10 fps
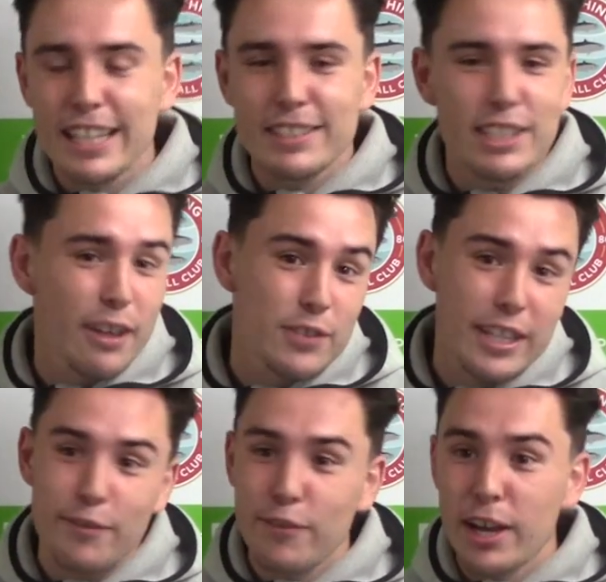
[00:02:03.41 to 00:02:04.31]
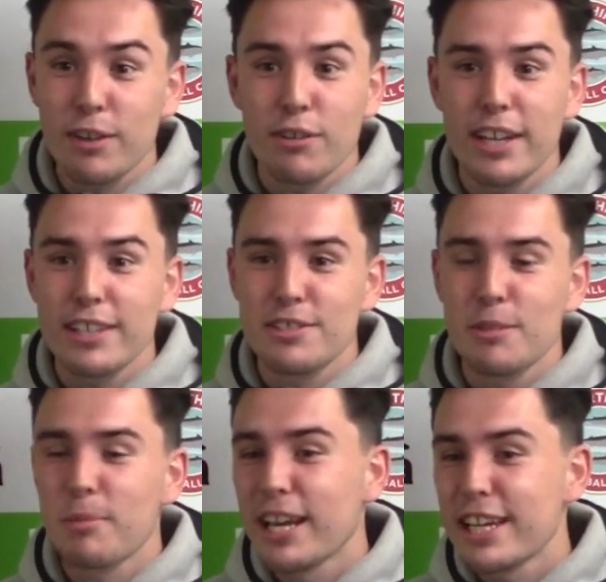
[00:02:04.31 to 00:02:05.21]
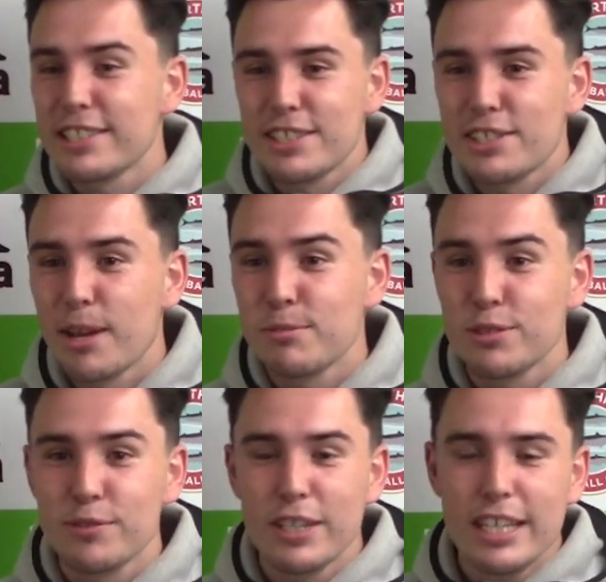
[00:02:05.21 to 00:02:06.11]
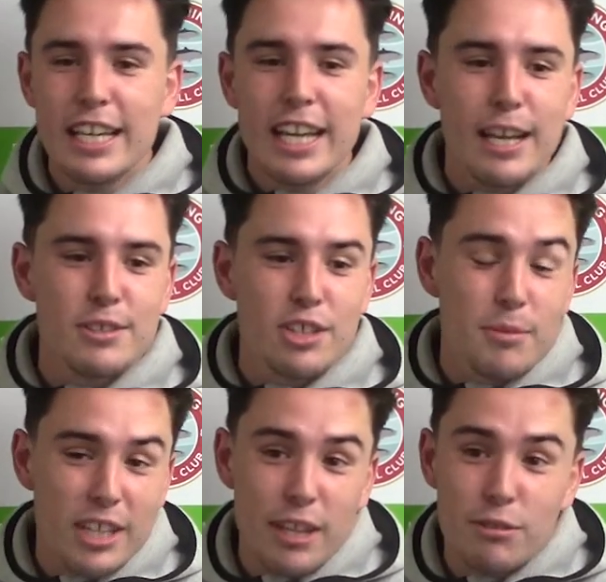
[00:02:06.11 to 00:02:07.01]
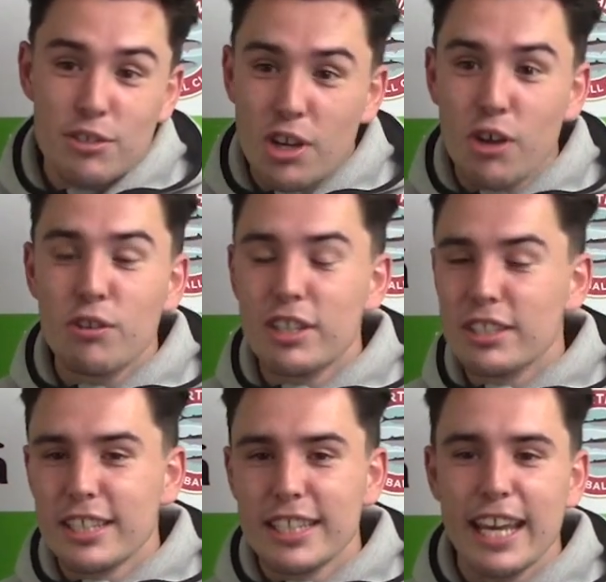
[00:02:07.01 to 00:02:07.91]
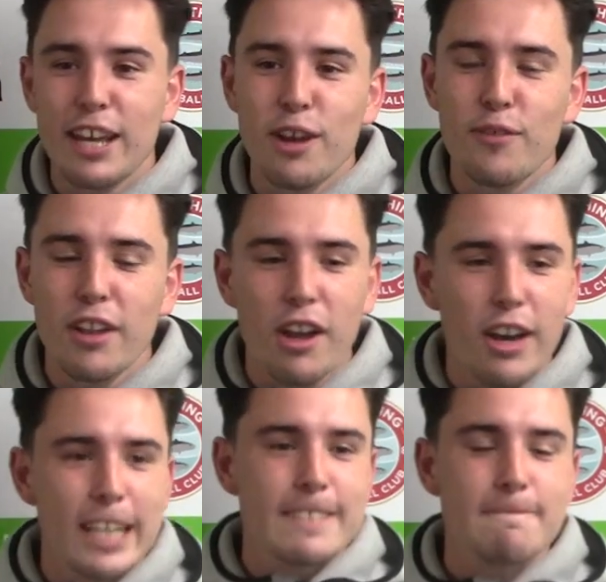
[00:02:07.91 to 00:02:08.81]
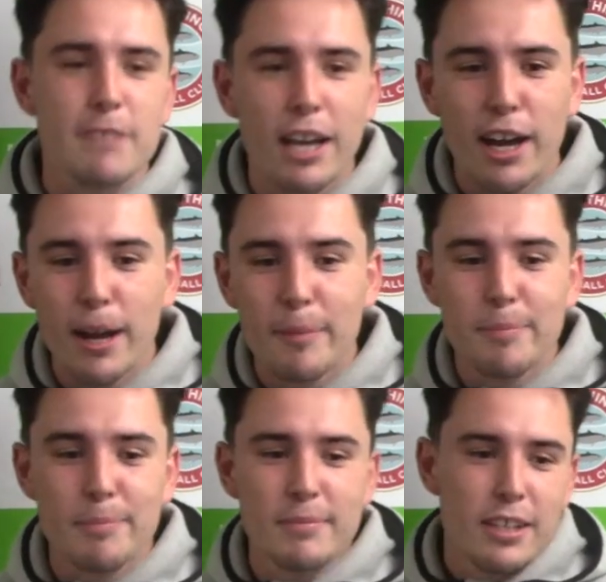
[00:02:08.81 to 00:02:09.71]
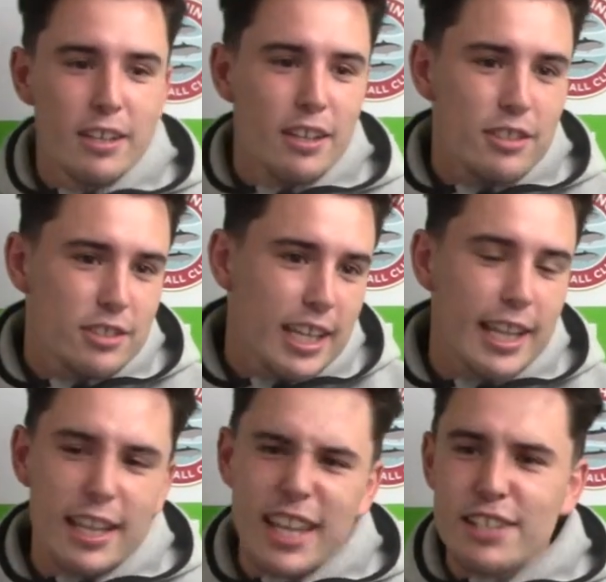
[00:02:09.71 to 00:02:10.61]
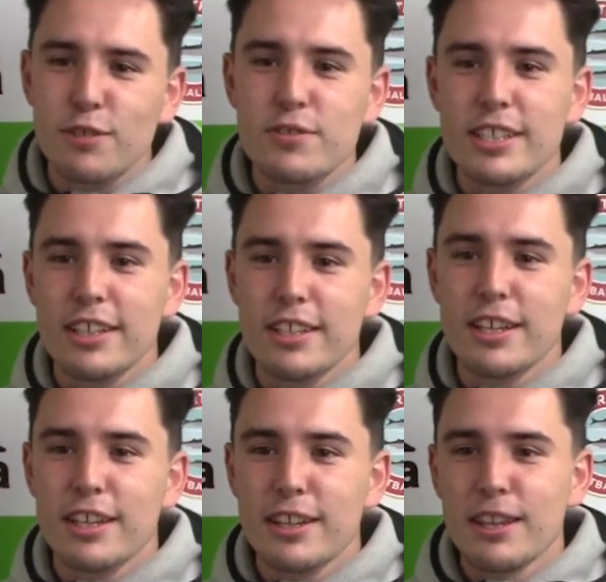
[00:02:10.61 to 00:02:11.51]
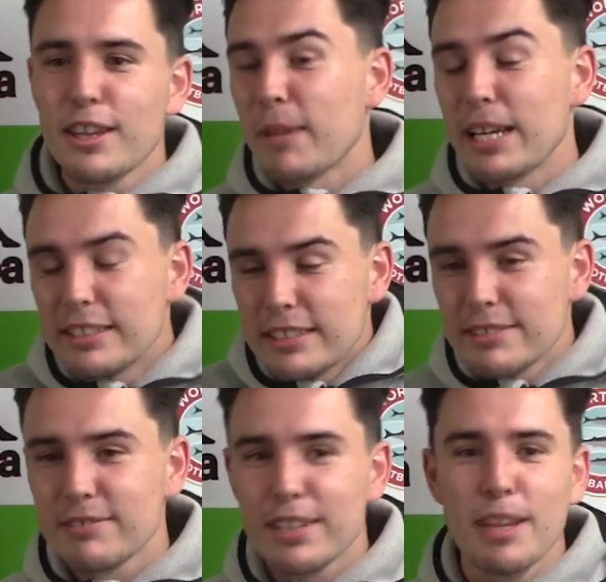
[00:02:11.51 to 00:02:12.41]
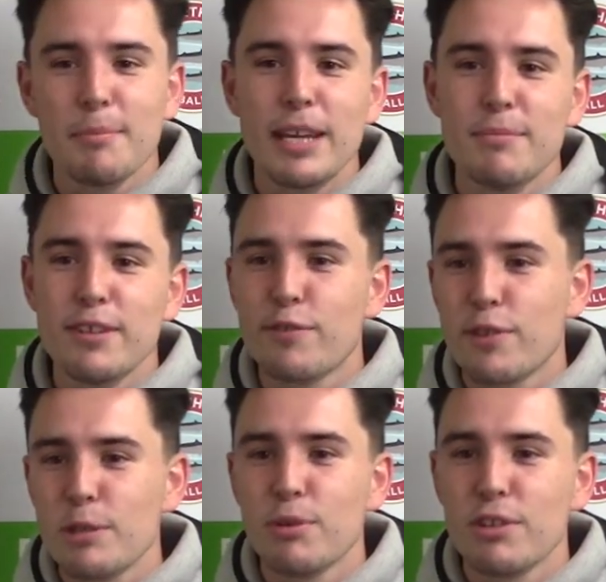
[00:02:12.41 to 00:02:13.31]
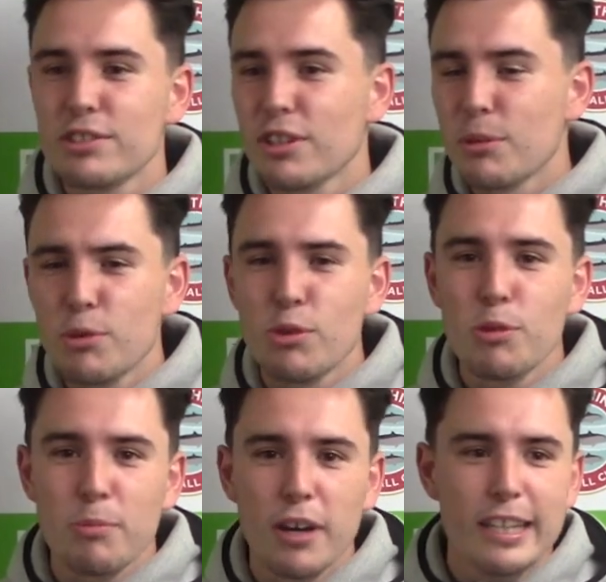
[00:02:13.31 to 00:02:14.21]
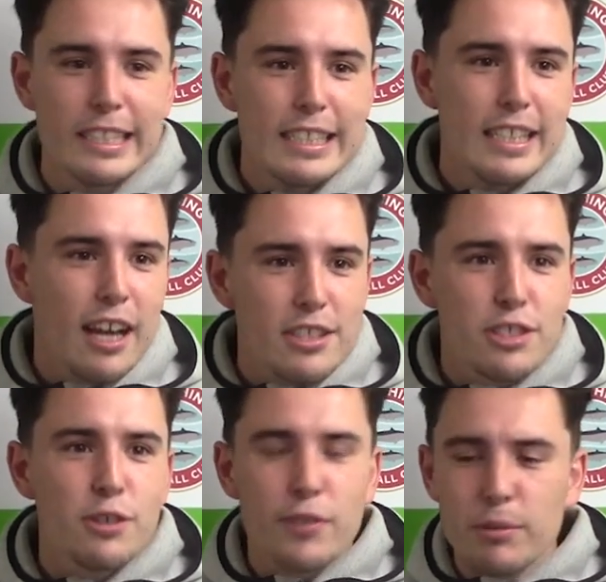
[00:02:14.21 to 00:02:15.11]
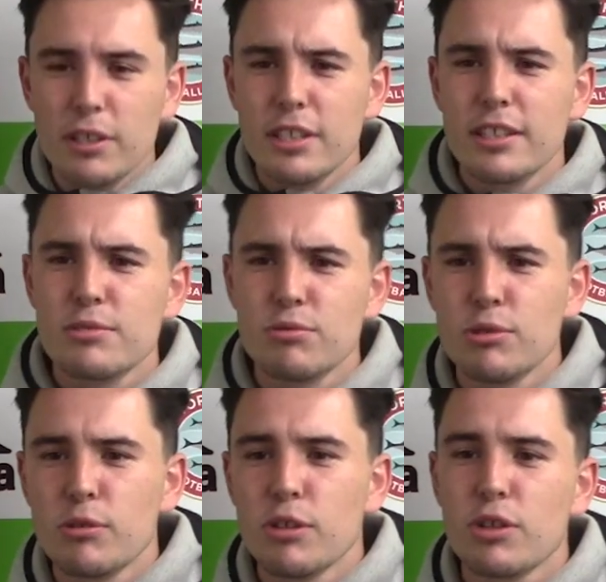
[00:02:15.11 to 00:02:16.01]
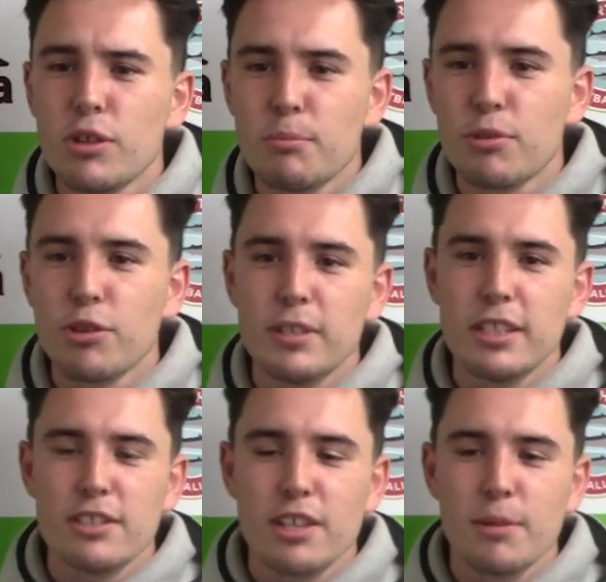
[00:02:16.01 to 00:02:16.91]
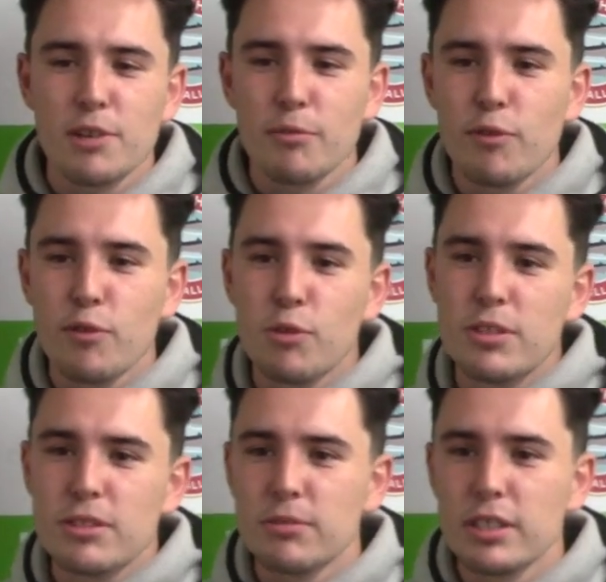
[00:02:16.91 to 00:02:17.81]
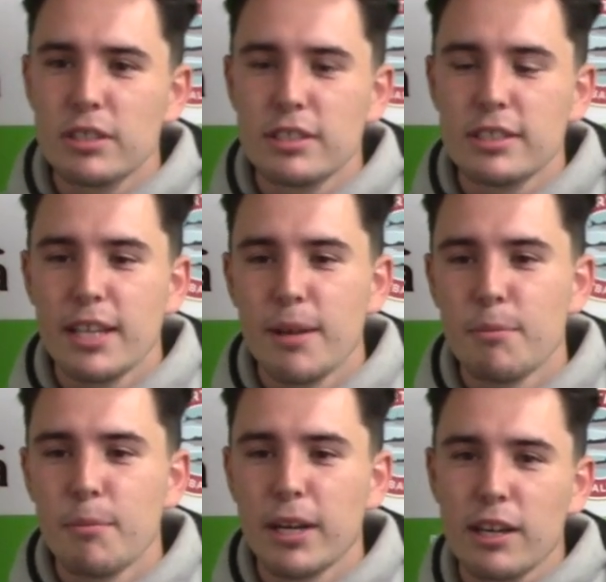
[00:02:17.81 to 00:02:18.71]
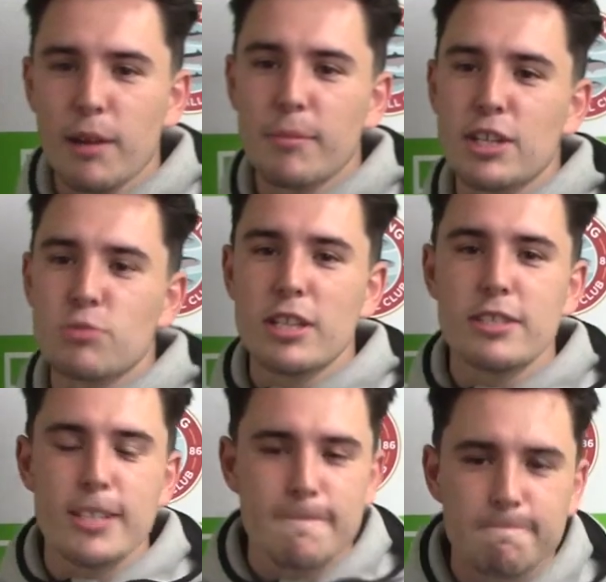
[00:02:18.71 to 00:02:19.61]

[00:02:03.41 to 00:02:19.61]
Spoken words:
you have to give fair credit to the players in terms of getting the result and getting over the line. That's obviously the main bit, 3 points on the board. But I still think that this real good improvement in terms of our performance that we can implement come next Wednesday.